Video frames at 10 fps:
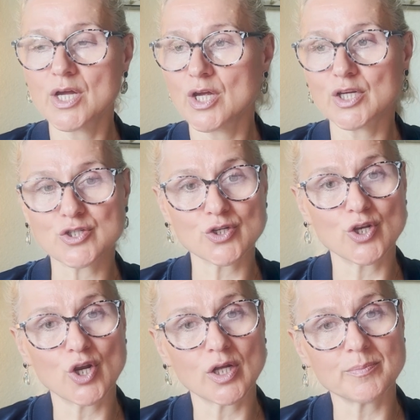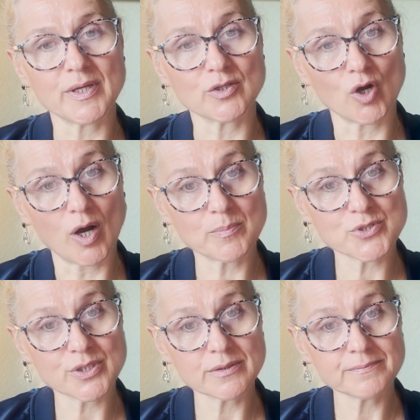It should not be an
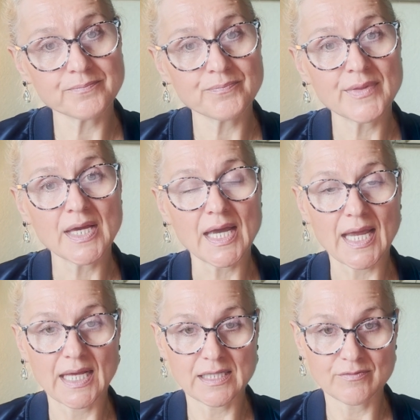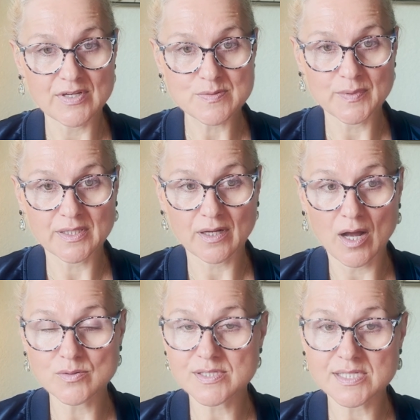option. In investment
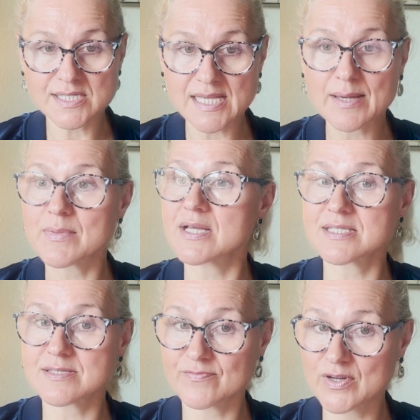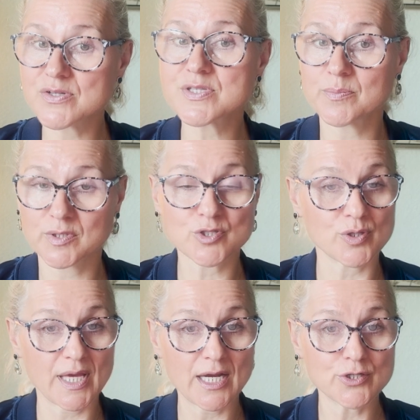accounts, same as very similar to
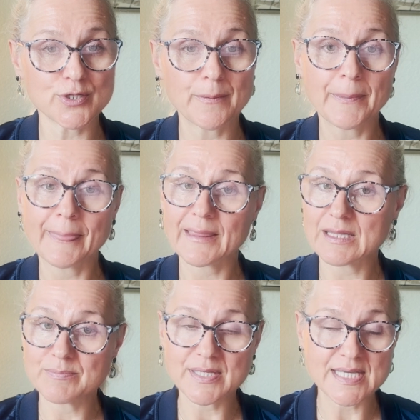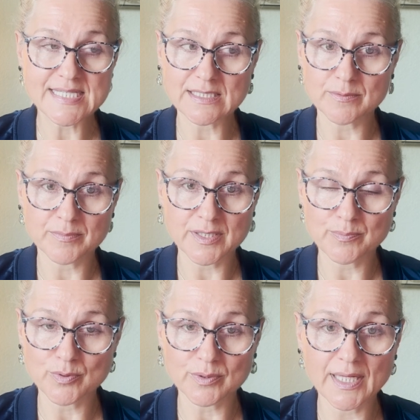cash, can be easily
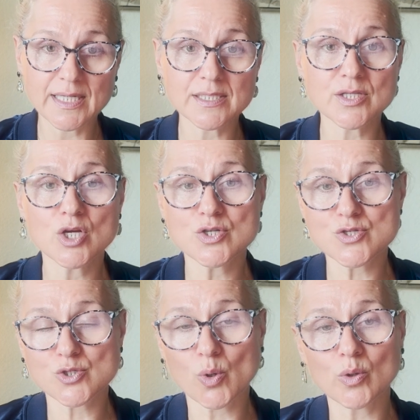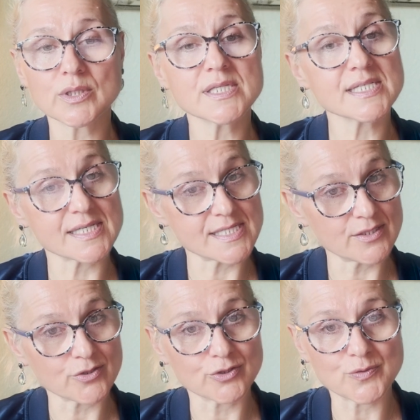manipulated. Stolen is
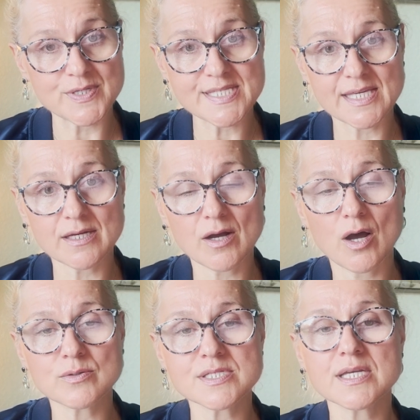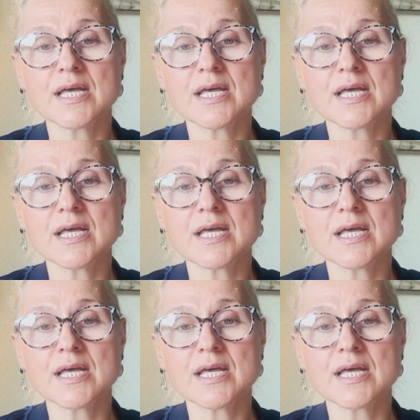considered risky accounts.